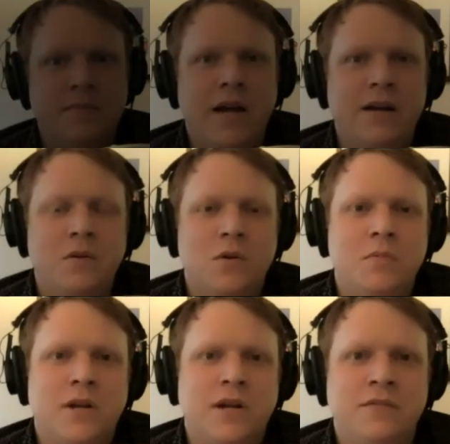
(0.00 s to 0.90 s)
Hi, I'm Gordon
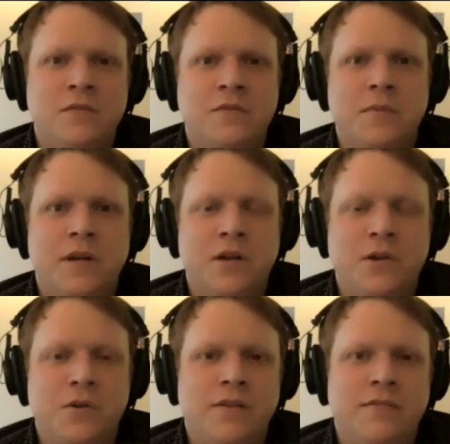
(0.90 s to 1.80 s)
Burkell from Filmmaker
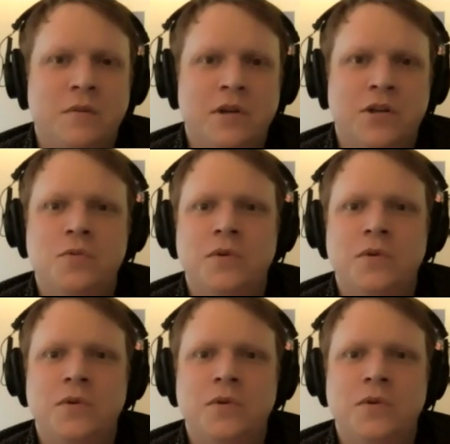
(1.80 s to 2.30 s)
U. At Filmmaker U,